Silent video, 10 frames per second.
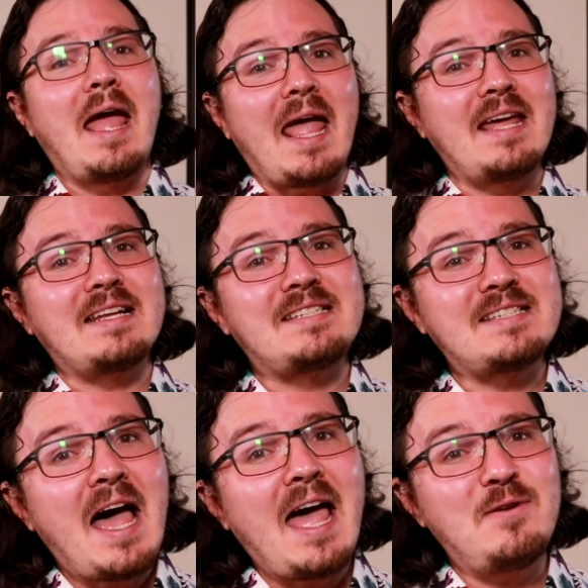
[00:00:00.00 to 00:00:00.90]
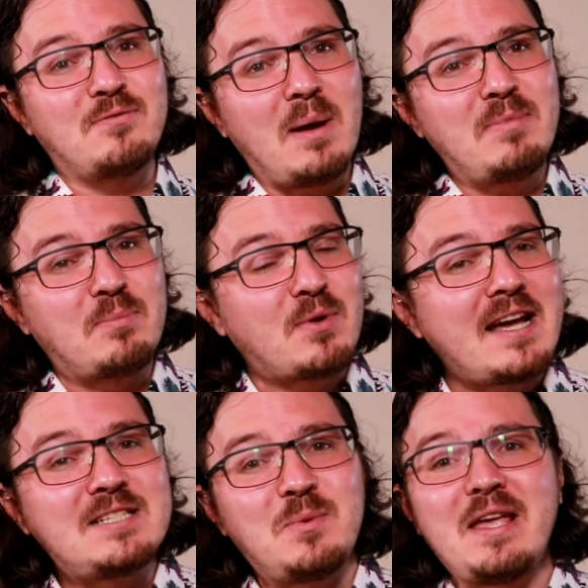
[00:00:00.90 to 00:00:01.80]
And aside from the
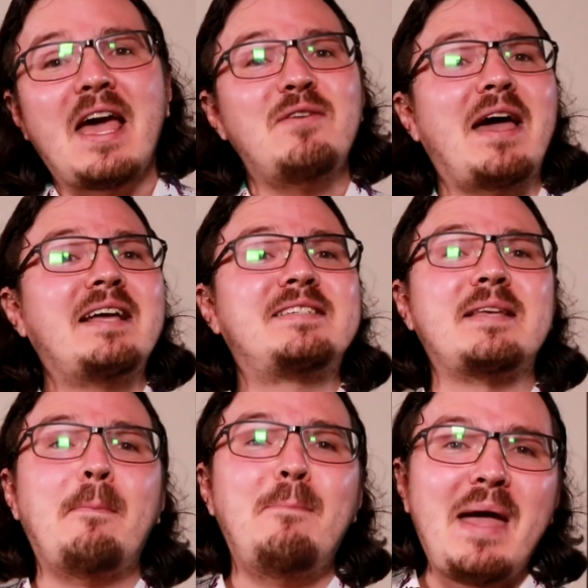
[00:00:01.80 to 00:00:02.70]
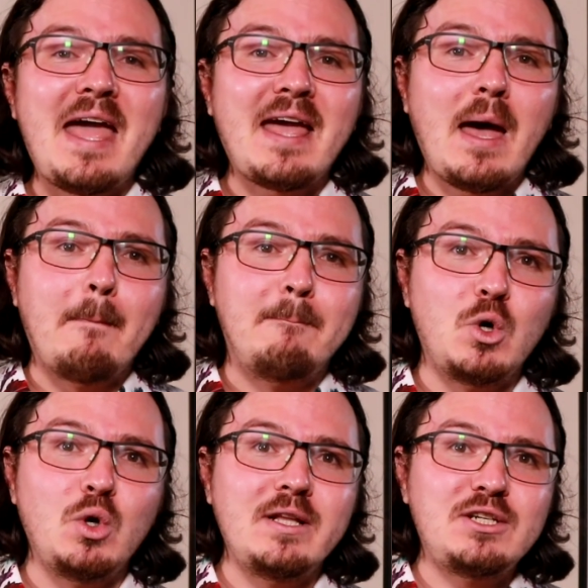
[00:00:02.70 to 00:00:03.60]
price, we have had some mega
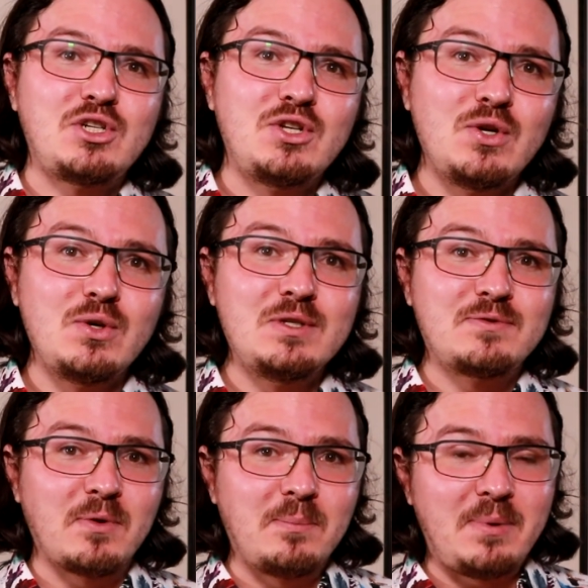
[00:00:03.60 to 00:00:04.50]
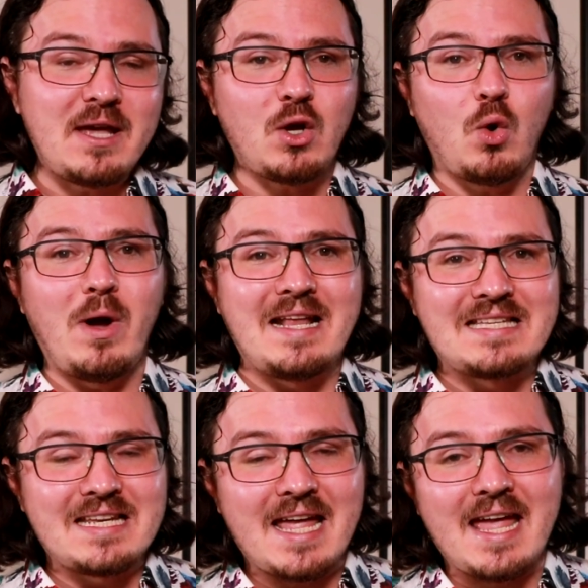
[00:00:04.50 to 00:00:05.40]
bullish news for Bitcoin
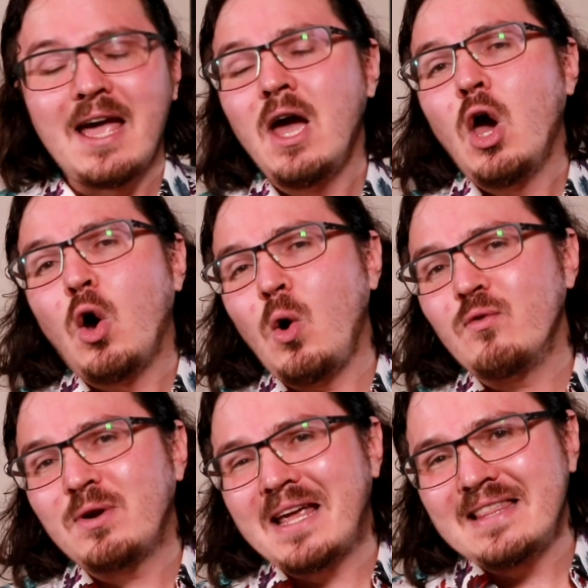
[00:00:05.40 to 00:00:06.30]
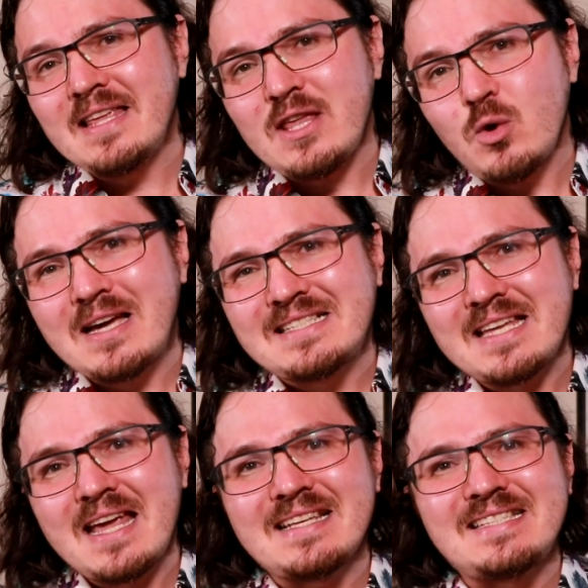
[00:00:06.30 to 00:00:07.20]
today. Over in the
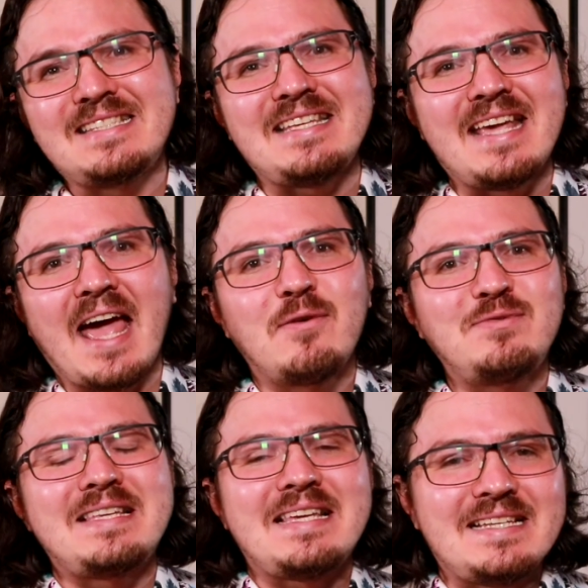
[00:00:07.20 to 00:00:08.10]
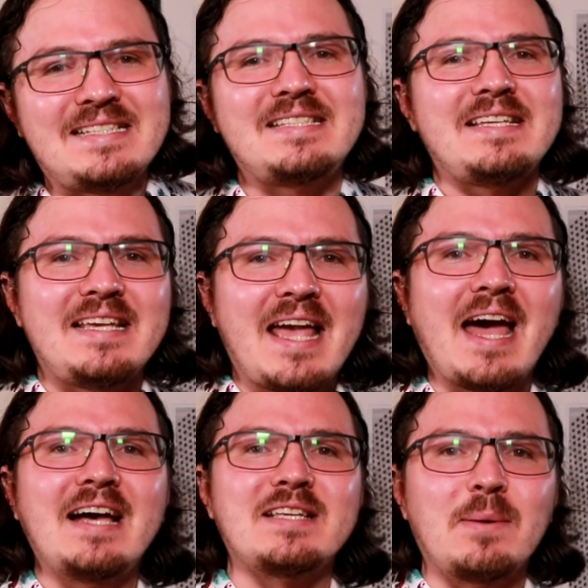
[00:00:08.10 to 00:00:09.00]
USA, the CFTC
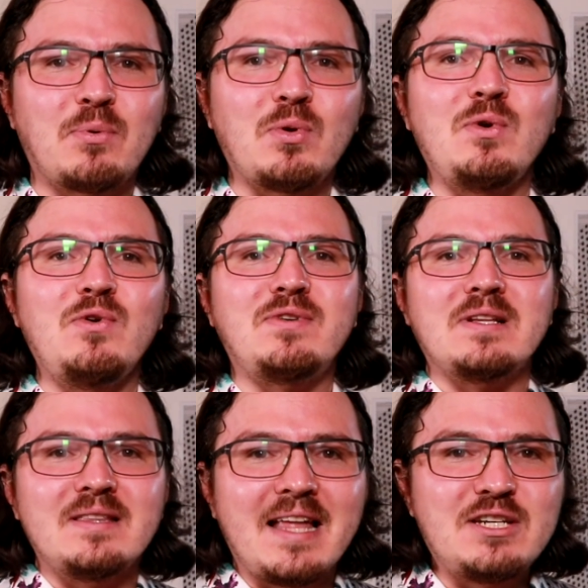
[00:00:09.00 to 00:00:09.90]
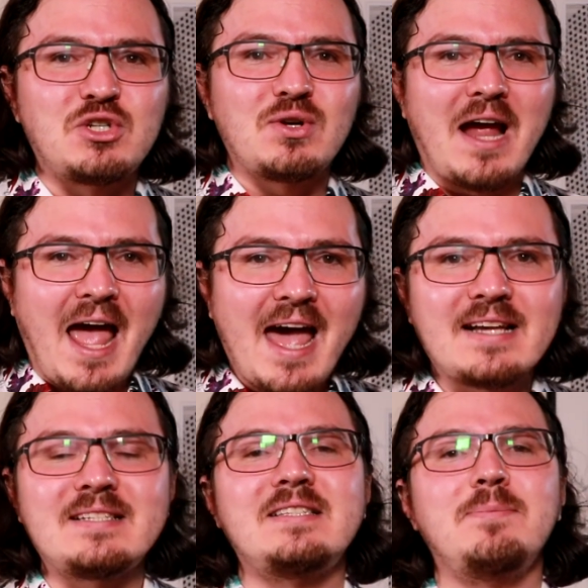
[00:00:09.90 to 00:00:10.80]
has approved
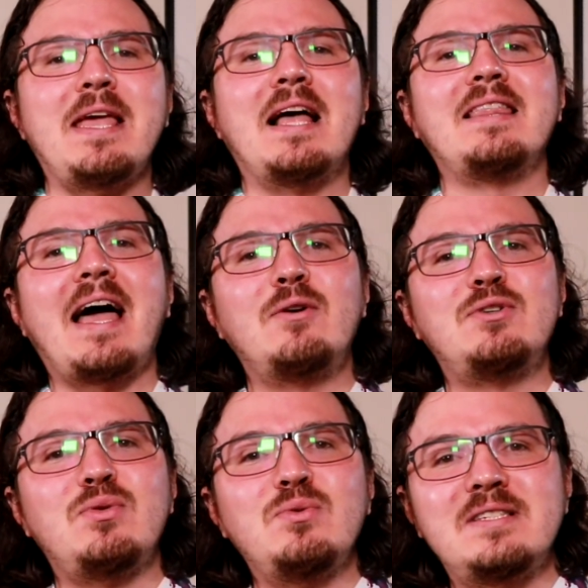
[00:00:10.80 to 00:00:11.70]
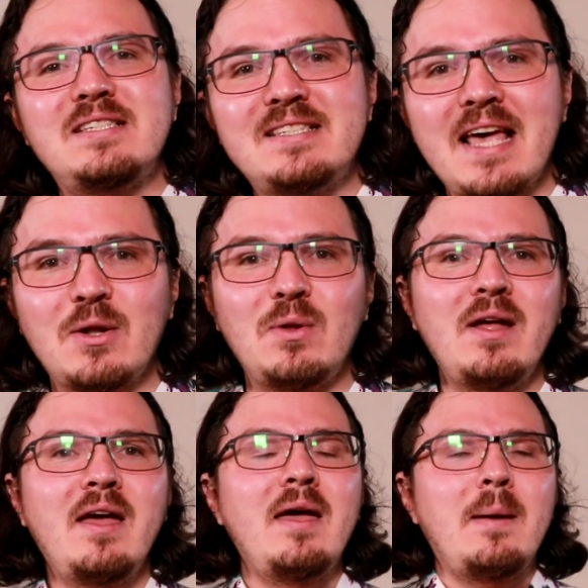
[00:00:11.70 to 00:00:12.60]
LedgerX to be allowed to settle
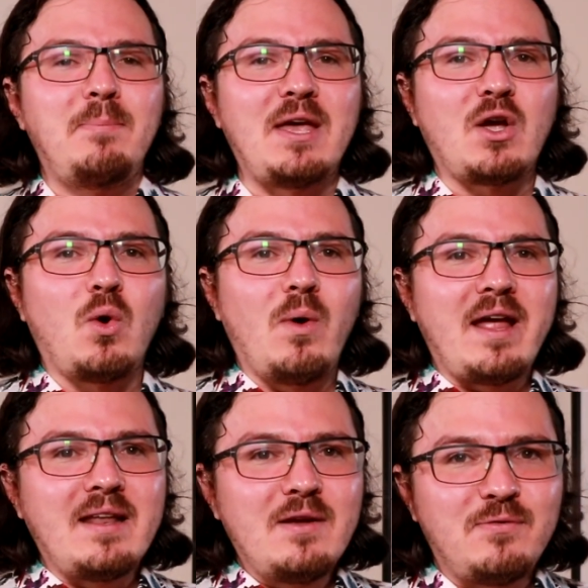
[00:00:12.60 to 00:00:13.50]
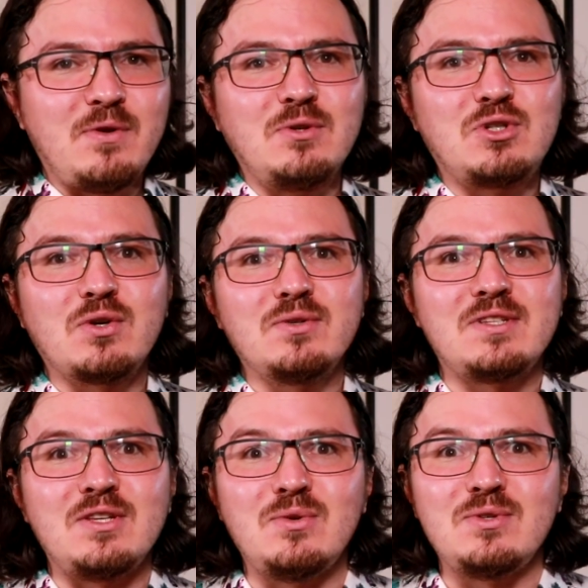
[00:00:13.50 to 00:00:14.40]
Bitcoin
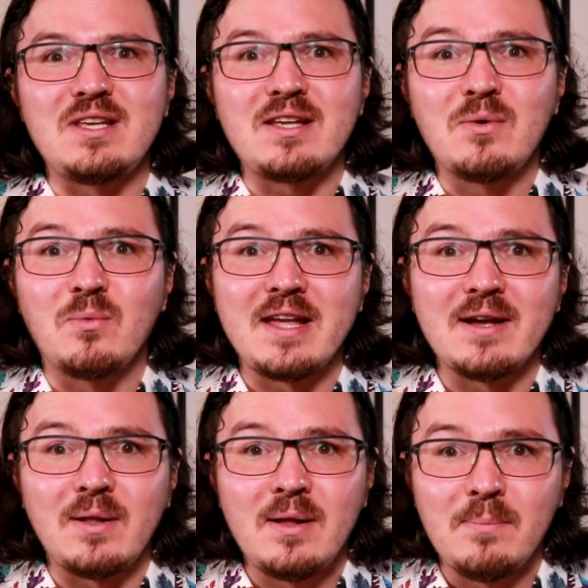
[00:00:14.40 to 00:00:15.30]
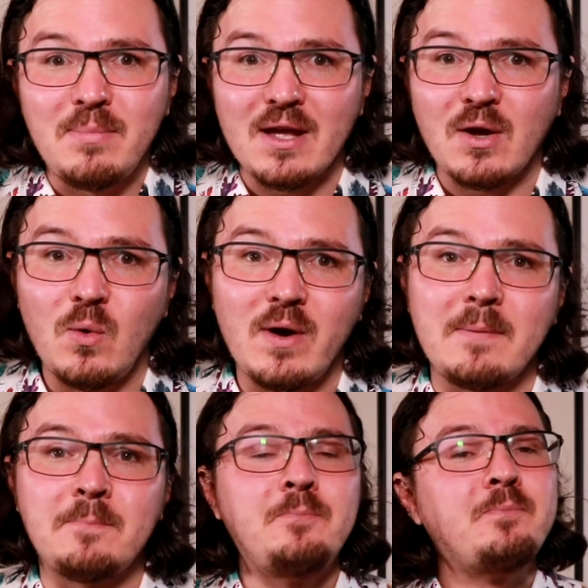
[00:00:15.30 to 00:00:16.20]
futures using real
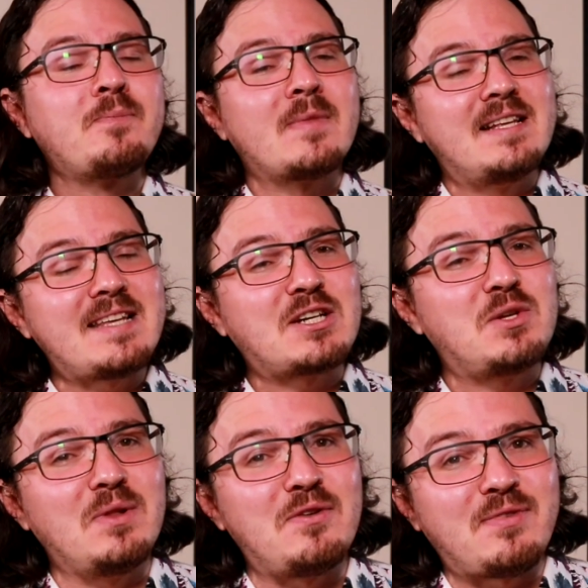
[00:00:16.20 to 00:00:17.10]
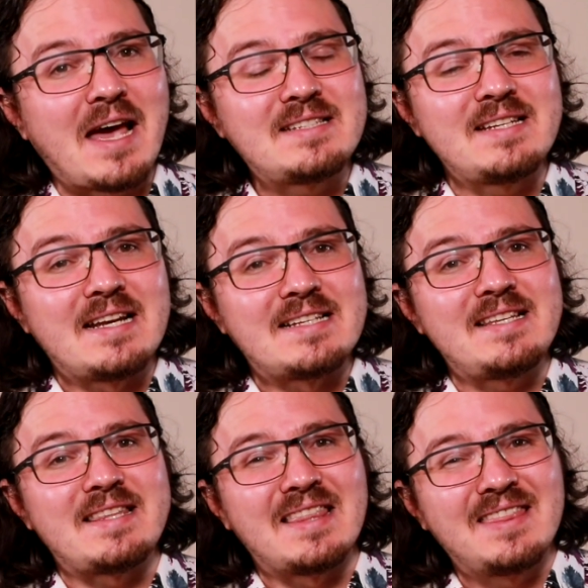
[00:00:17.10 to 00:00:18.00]
Bitcoin. It's actually really fascinating to
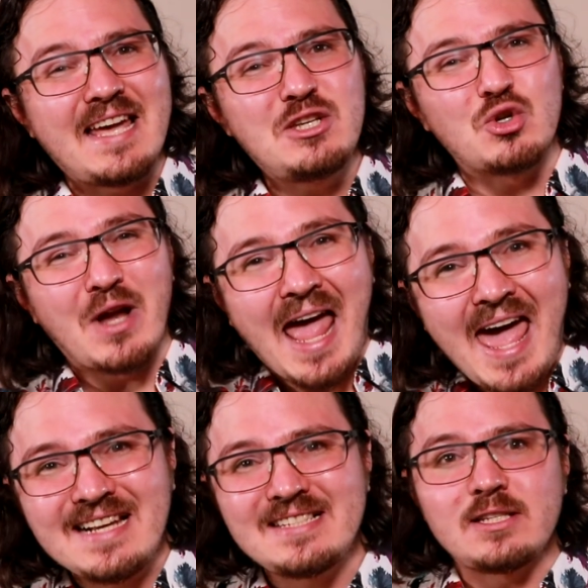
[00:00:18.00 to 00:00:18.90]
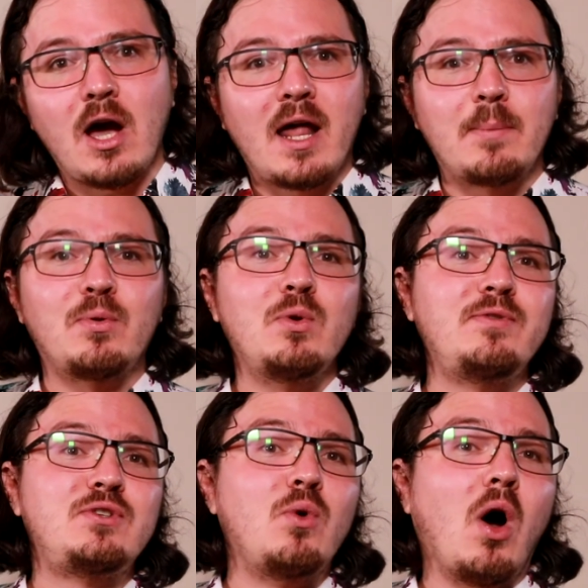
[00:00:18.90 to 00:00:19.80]
see that LedgerX got
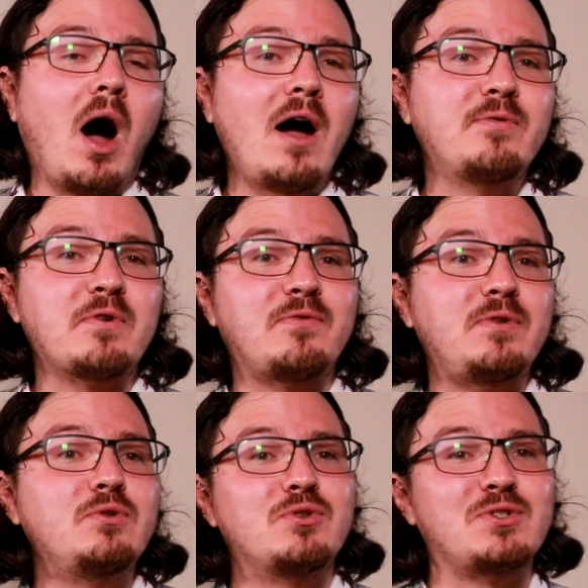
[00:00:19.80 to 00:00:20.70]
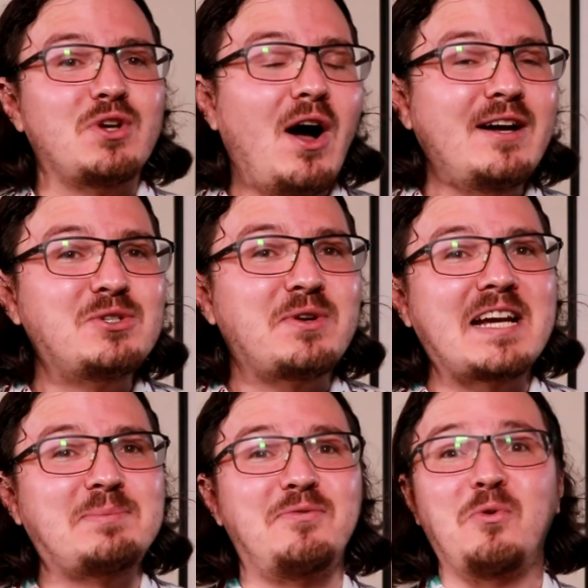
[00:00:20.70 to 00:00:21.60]
approved to offer futures
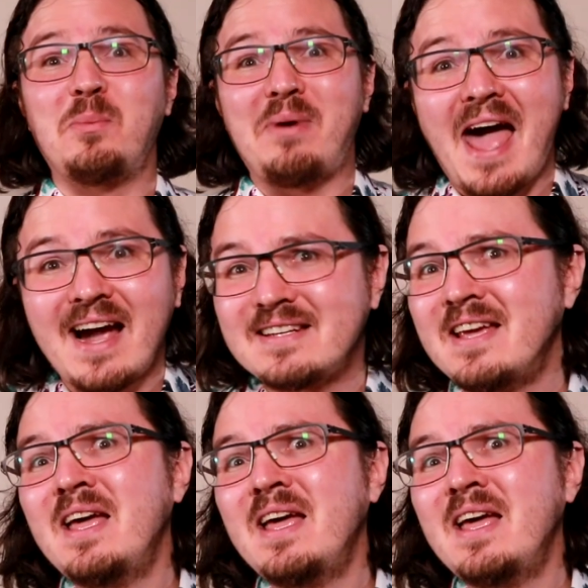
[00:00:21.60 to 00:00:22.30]
contracts before Bakkt,